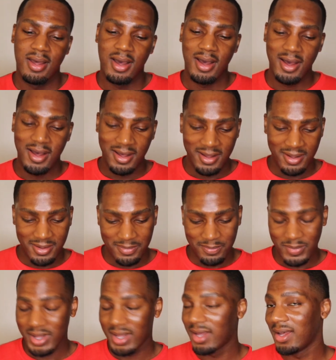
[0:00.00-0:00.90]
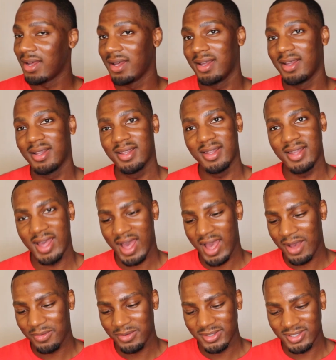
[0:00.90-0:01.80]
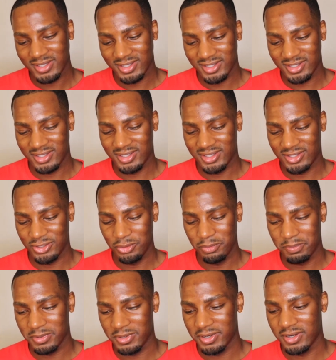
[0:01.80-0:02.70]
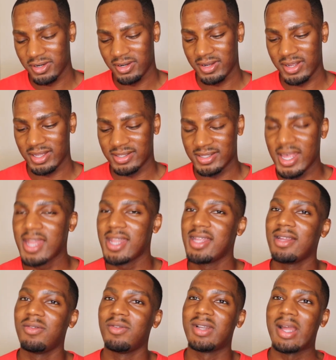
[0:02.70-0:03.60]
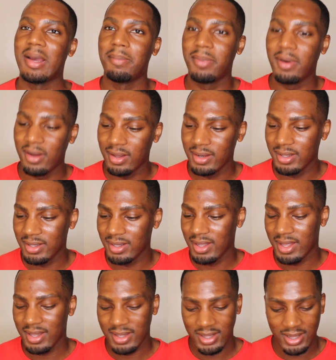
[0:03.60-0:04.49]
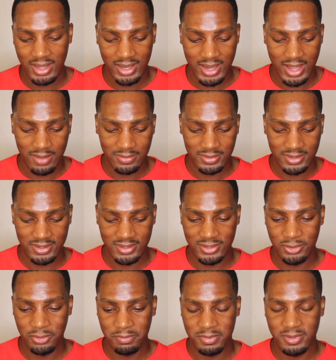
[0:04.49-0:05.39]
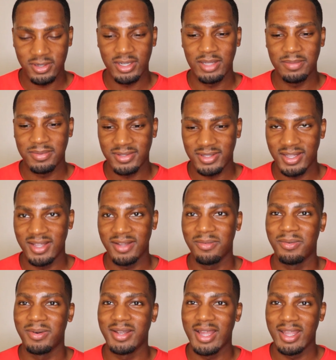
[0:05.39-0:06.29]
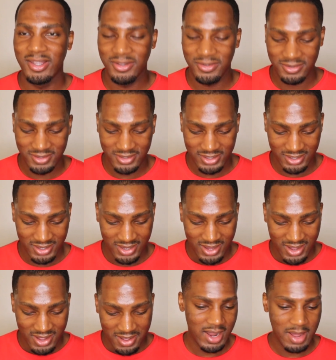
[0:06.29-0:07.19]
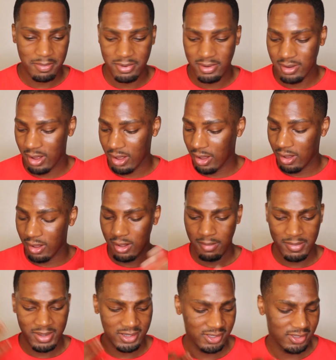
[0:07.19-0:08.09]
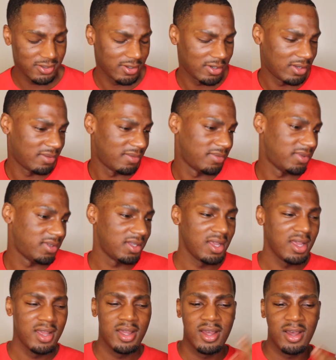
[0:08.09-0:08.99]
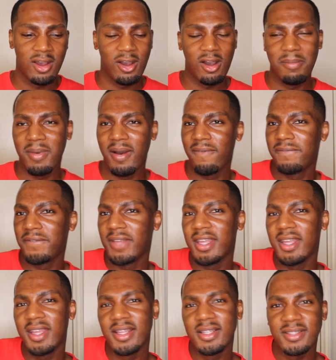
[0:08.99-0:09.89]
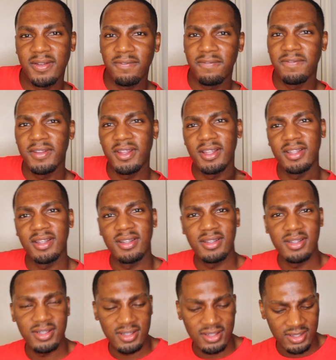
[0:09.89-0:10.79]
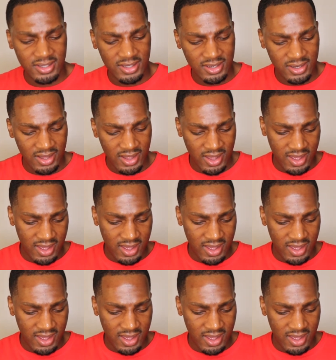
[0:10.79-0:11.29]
I was super excited when I bought it, and then I was super upset when I used it. I put all my serums on my face. I'm feeling good,